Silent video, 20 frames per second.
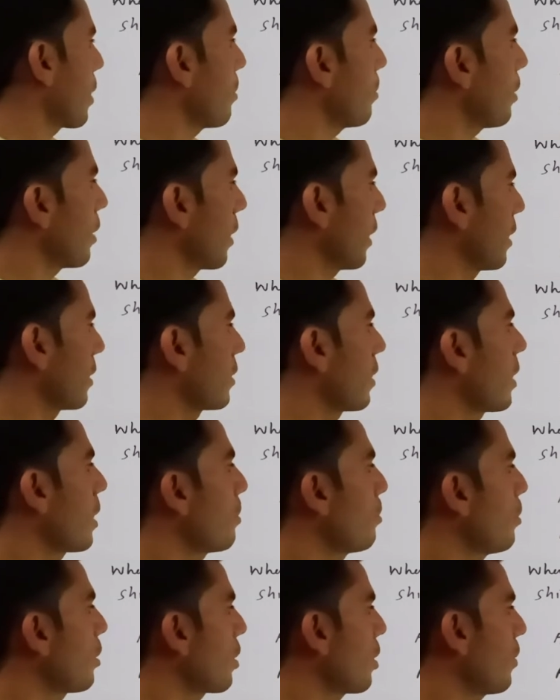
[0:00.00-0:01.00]
number is the
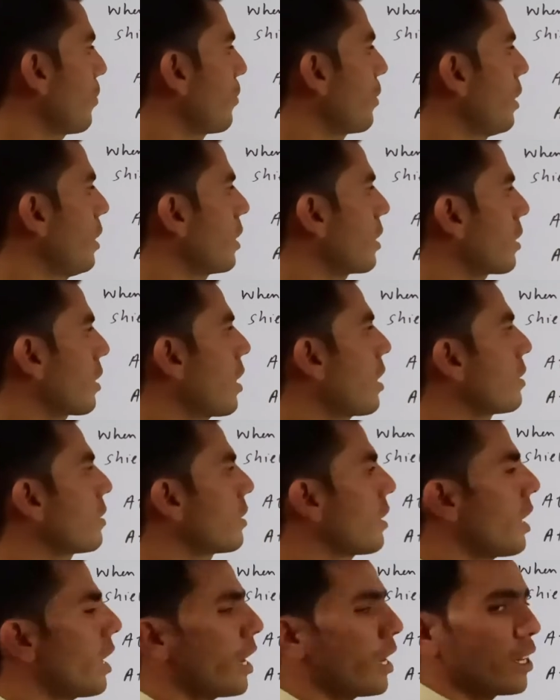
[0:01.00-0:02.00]
number of
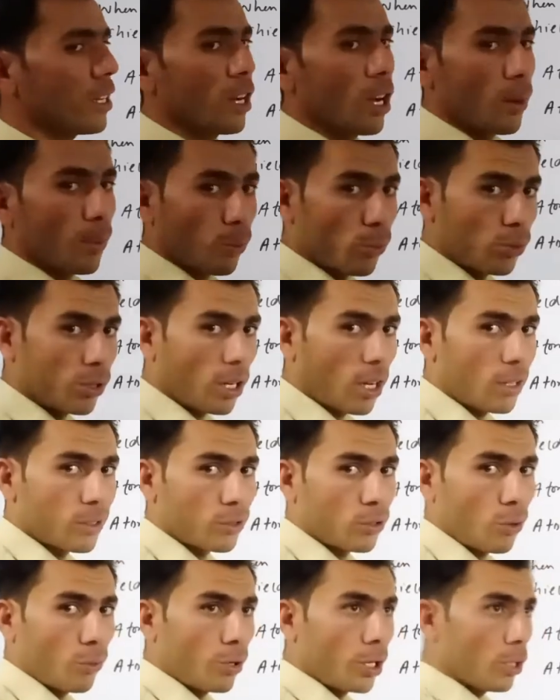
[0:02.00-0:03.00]
electrons or
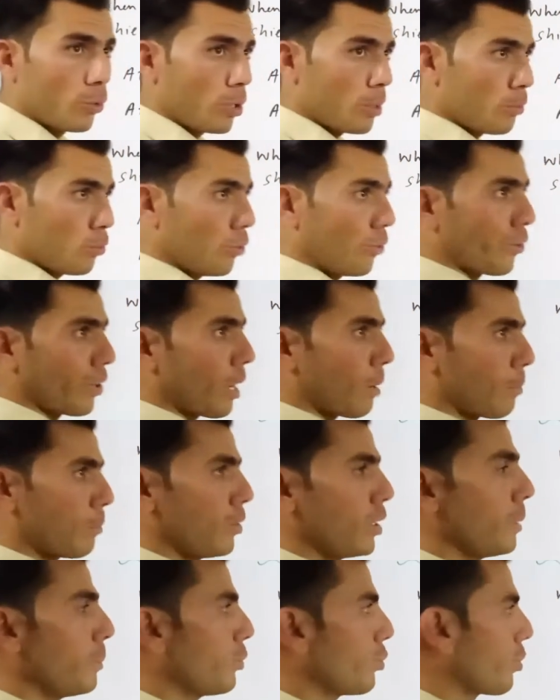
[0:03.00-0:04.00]
protons. So when we move from
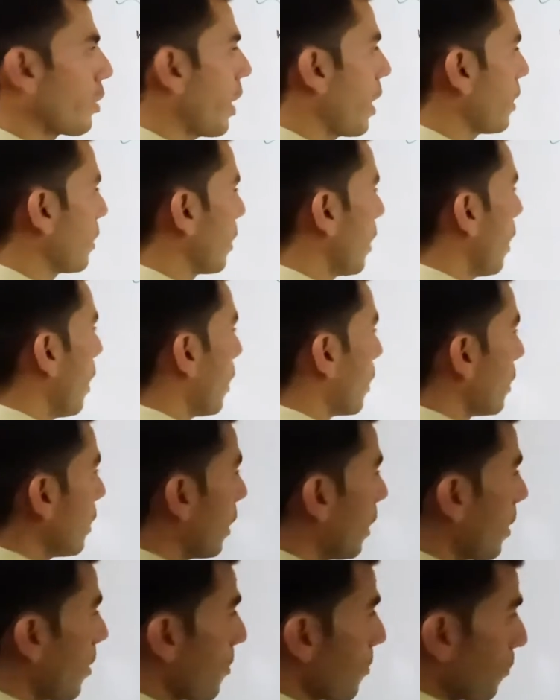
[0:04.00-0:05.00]
left to right,
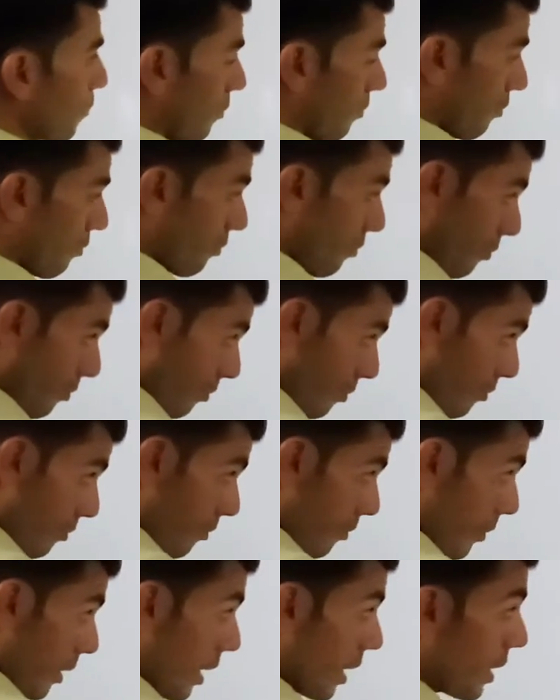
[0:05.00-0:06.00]
the
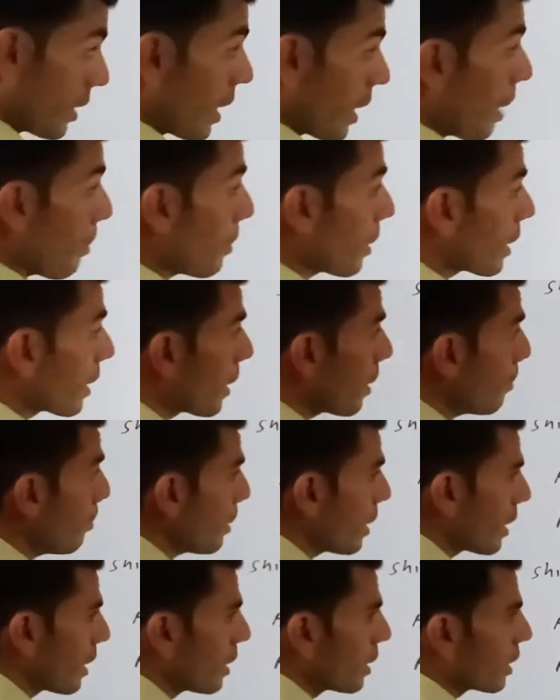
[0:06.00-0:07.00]
atomic
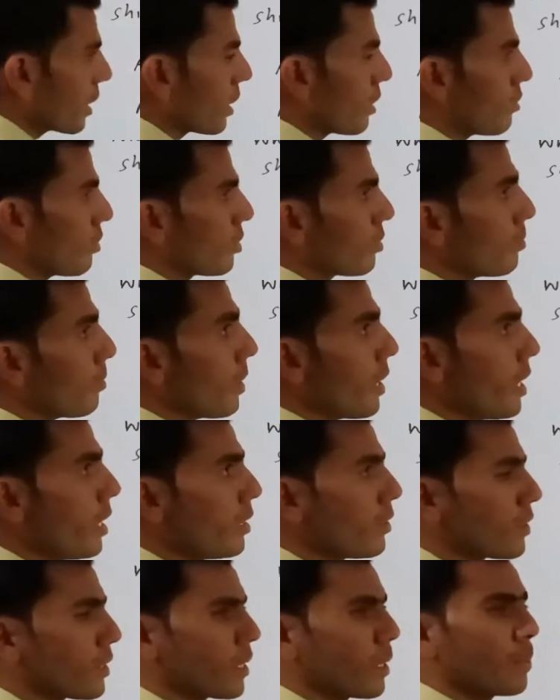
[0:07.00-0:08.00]
number increases,
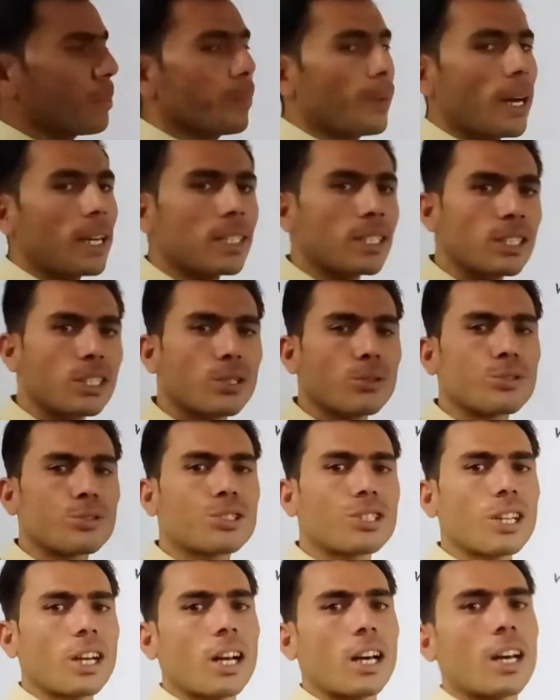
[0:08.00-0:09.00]
means the positive
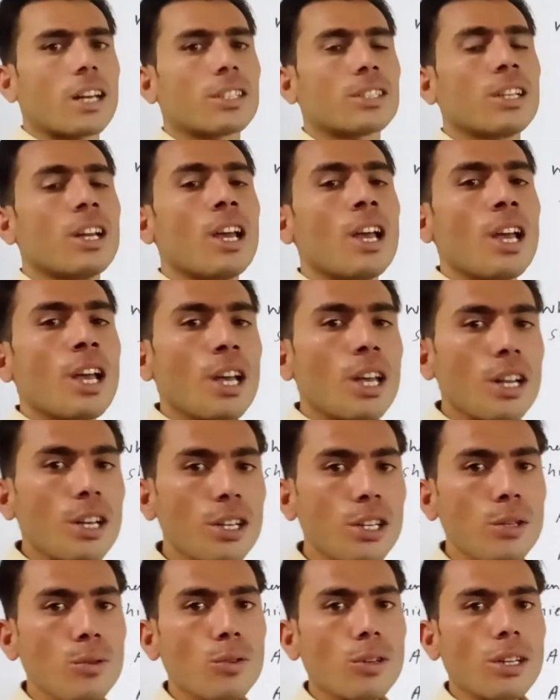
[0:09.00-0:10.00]
charge,
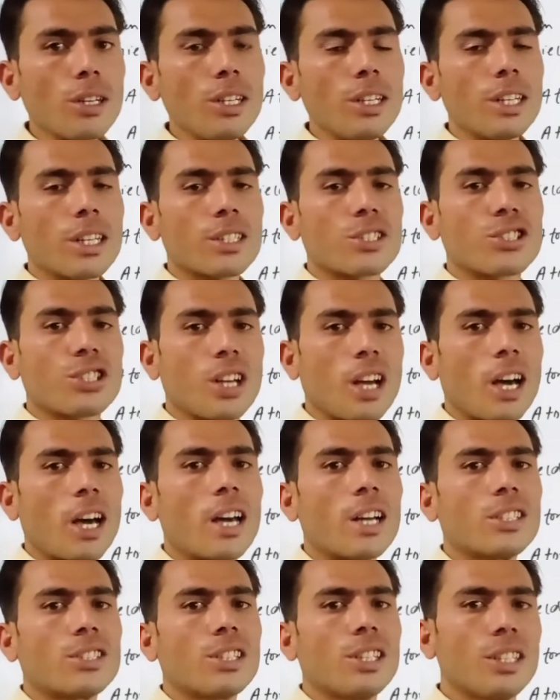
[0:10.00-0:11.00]
nuclear
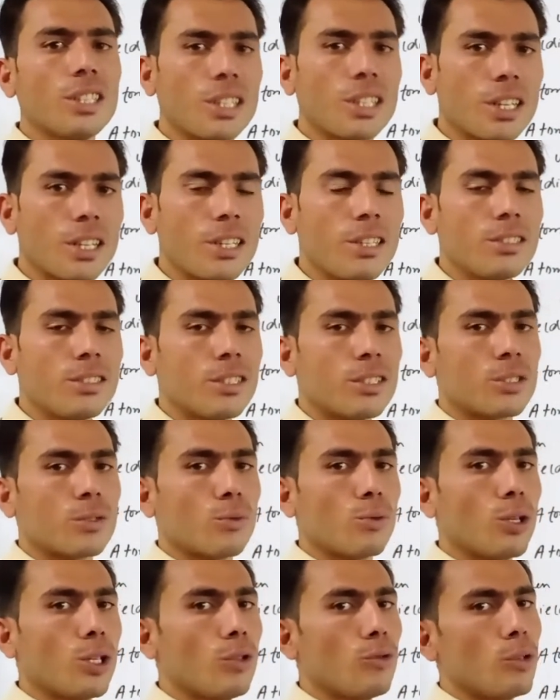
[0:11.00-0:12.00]
charge increases
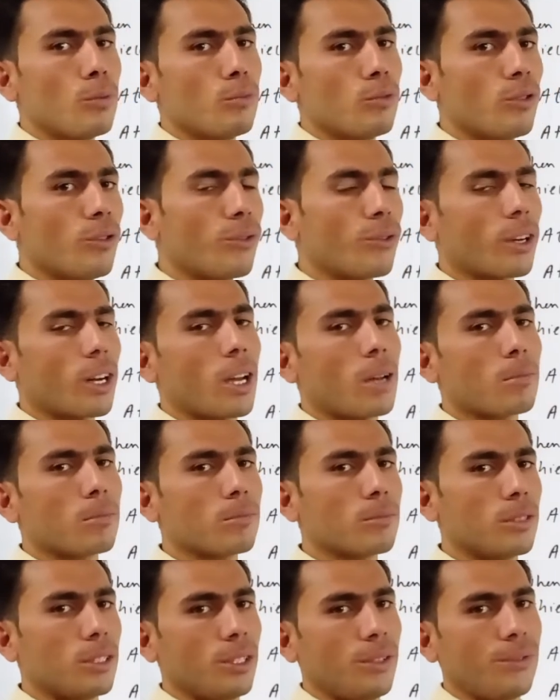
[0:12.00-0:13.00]
when we move
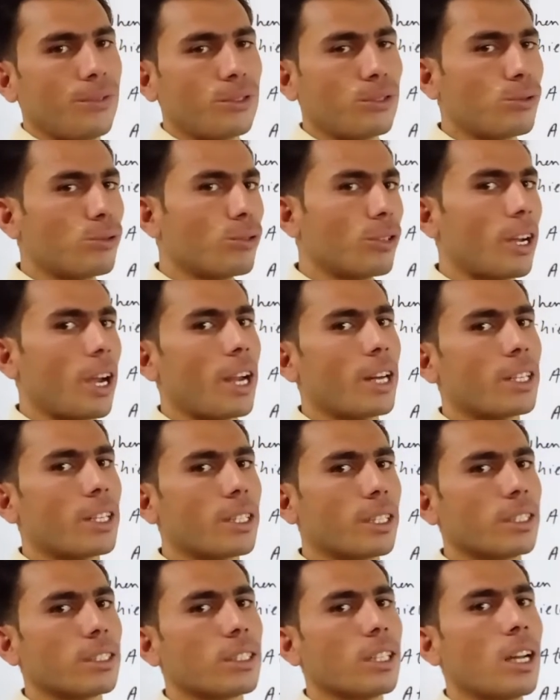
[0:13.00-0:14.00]
from left to right
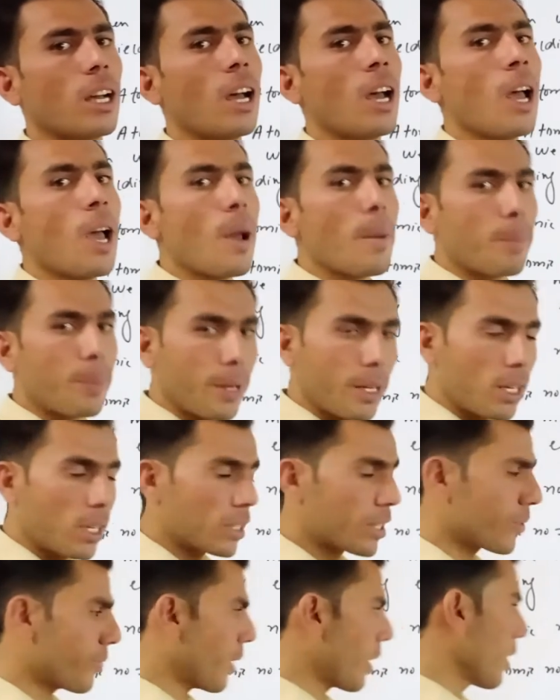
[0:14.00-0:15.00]
in the
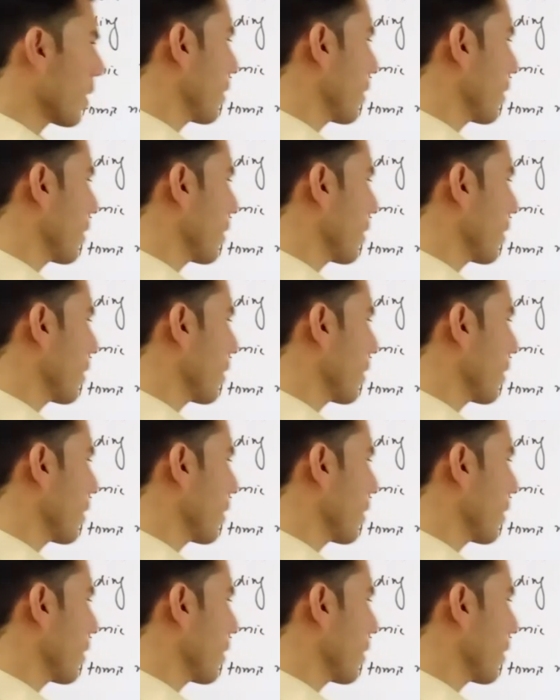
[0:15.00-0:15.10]
periods. For